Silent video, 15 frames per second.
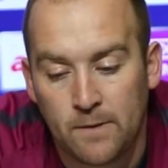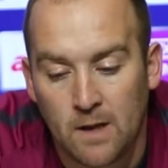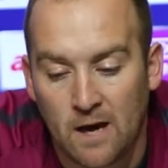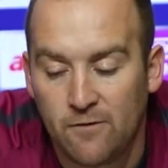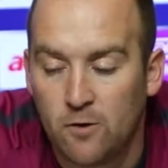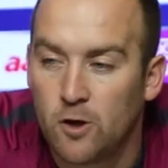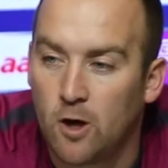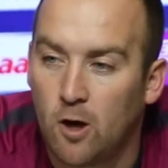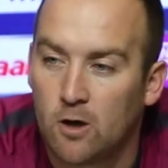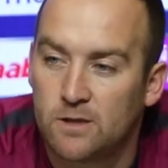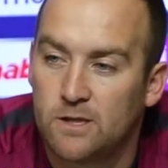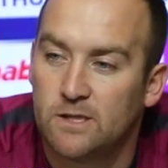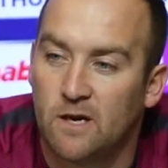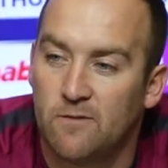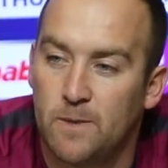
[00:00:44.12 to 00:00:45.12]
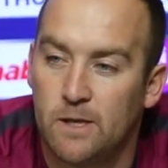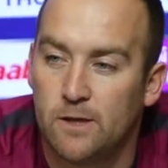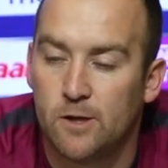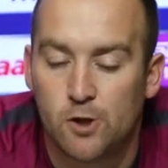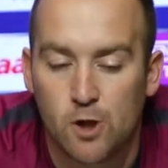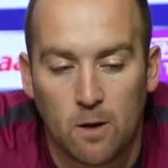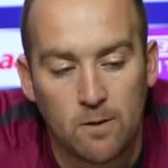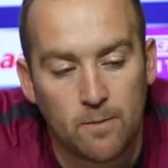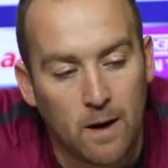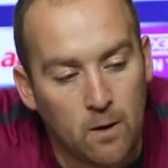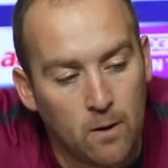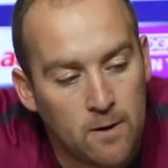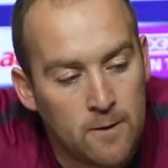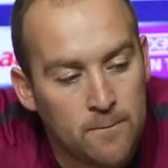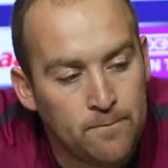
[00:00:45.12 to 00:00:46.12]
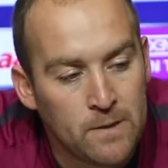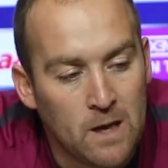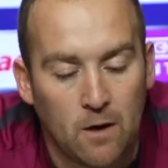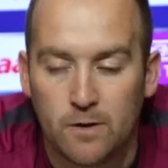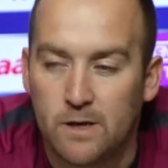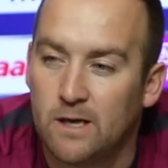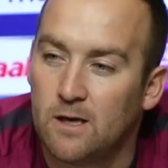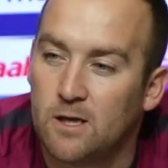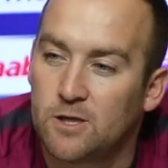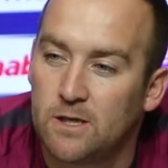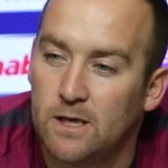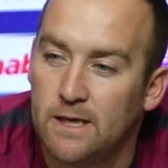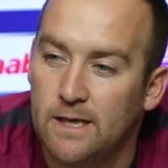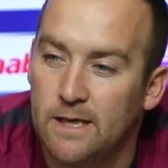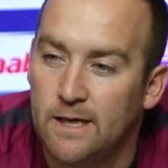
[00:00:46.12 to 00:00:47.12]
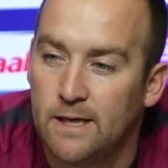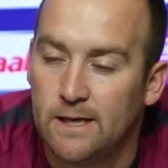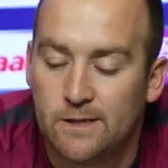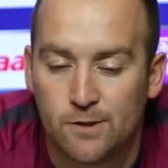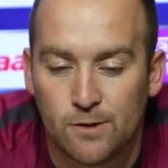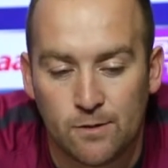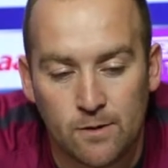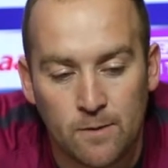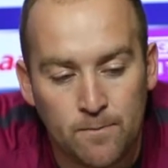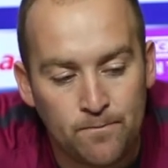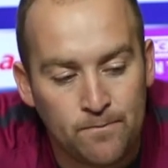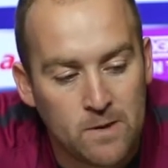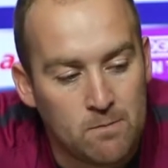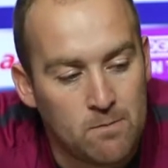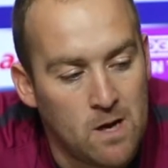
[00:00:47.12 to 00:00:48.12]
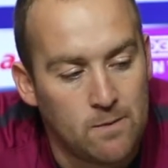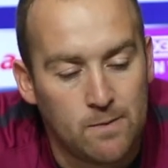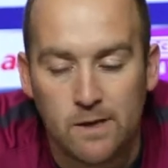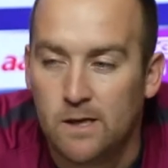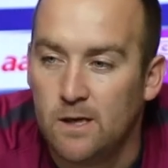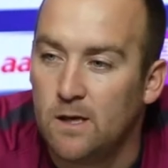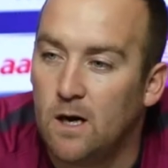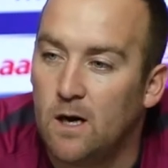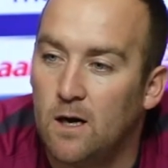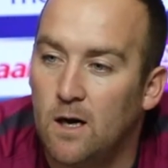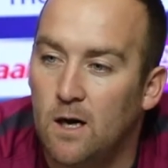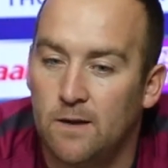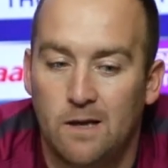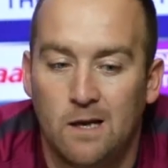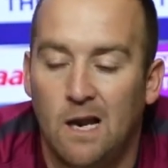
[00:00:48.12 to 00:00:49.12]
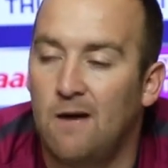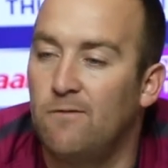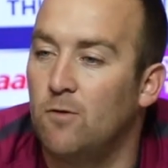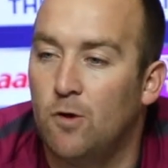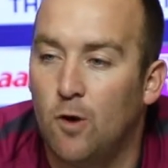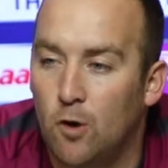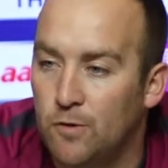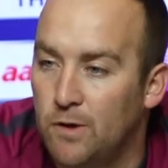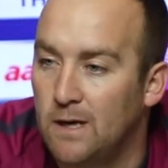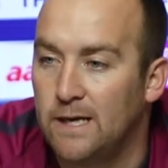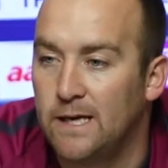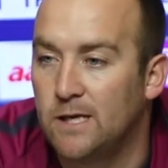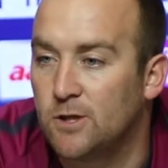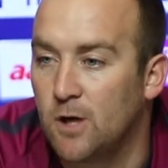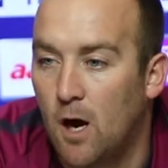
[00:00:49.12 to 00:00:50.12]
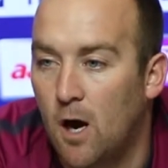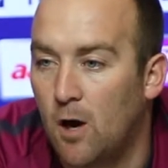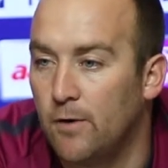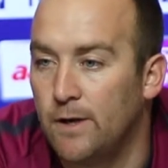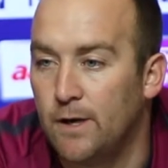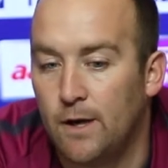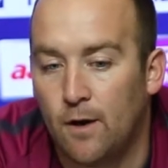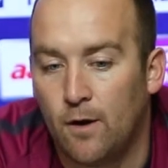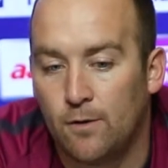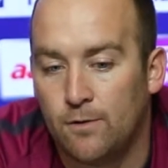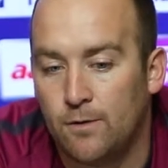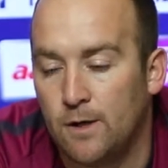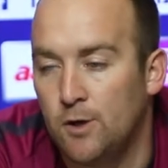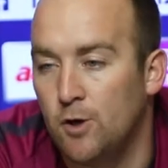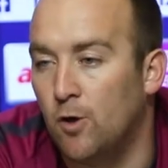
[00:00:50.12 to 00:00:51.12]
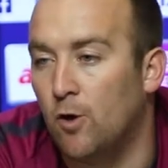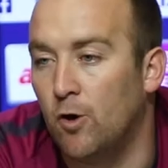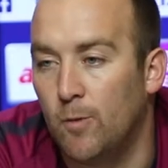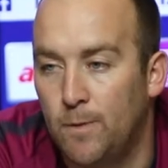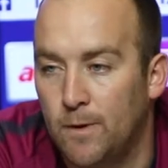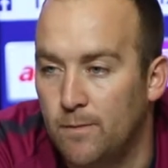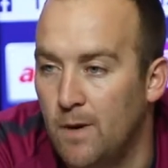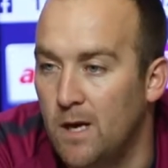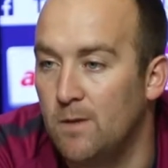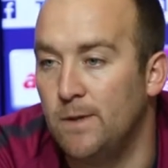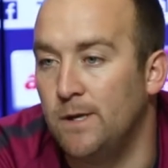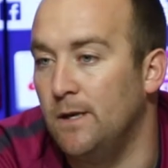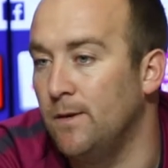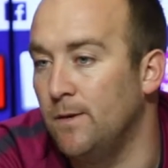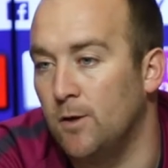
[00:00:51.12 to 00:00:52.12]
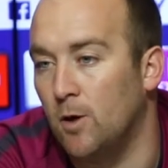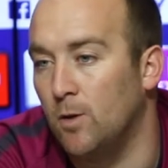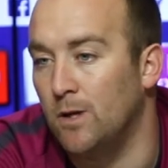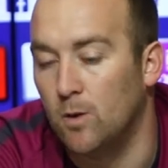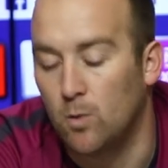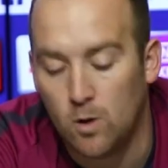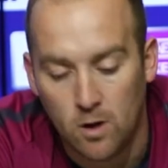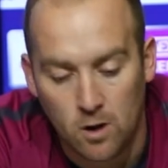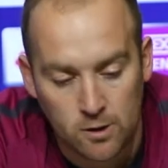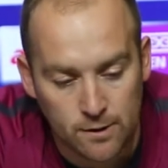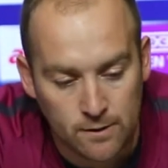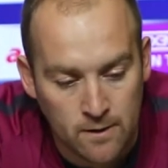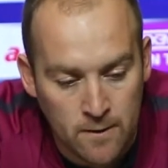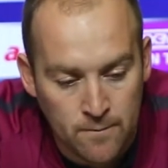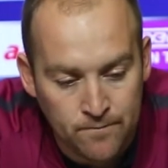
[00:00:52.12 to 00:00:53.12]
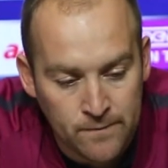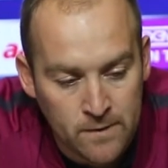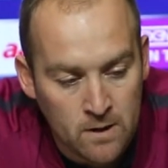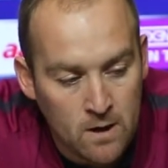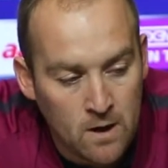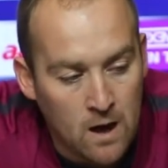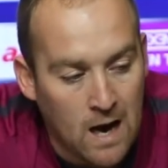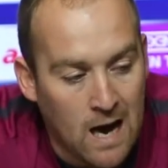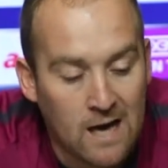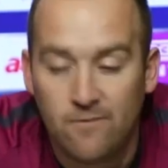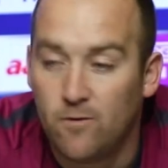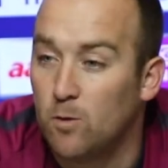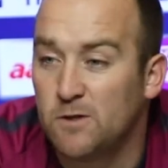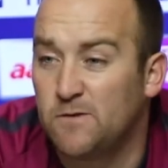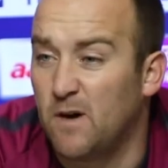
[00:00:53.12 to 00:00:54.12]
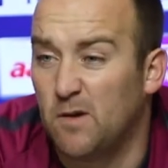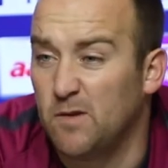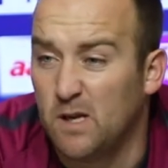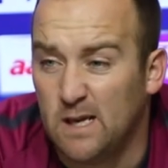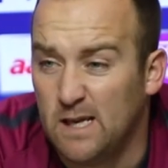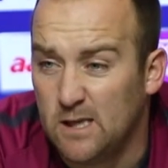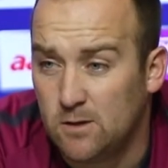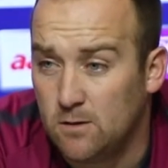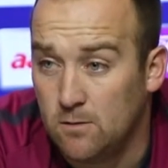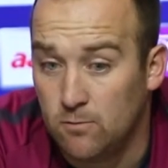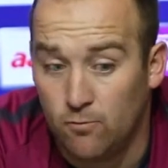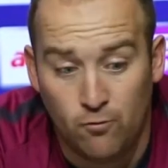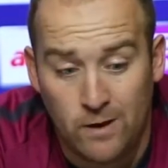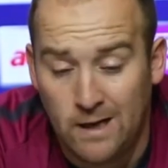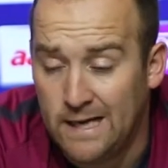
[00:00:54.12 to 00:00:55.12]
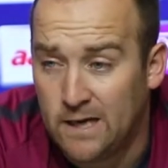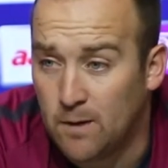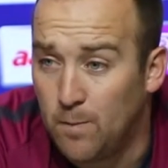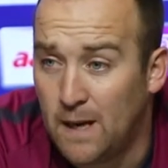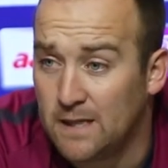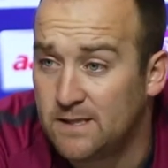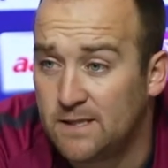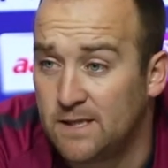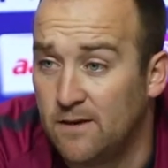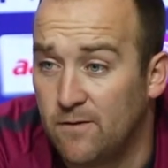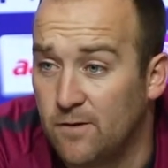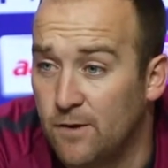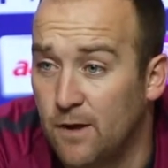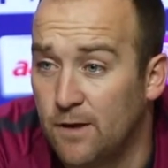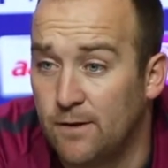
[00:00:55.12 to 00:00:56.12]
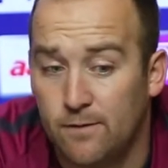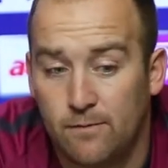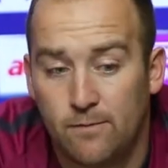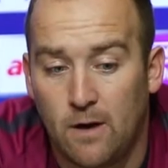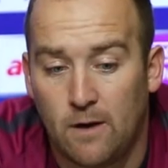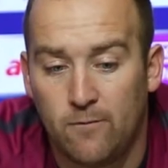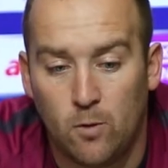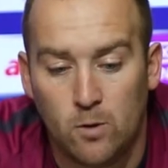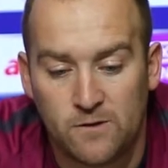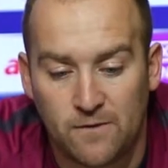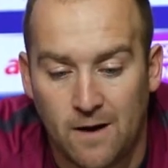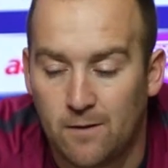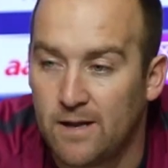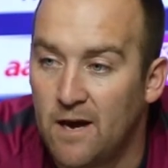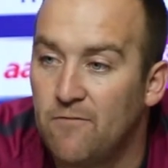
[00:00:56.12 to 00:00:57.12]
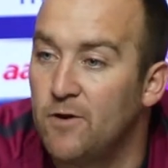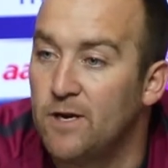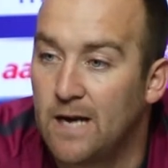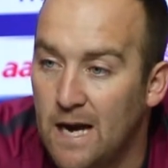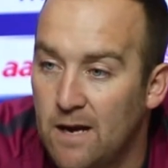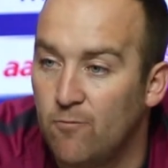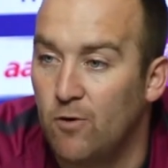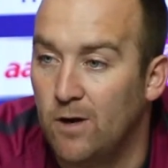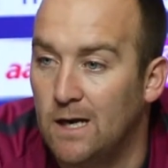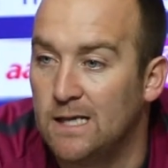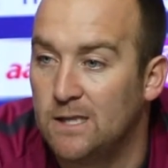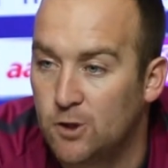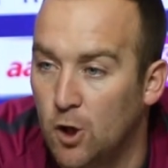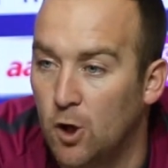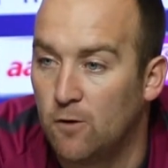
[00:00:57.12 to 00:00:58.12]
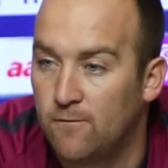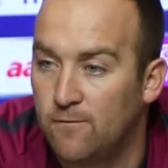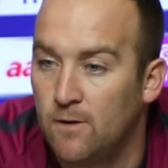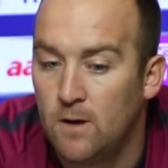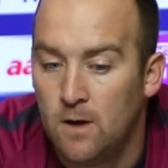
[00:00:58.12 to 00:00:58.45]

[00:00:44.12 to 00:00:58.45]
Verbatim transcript: I've heard a lot since I've been in the job about how the English league isn't maybe at the level that other leagues are in Europe and maybe in the world. And I've always found the league really competitive, and I've always found every game really tough.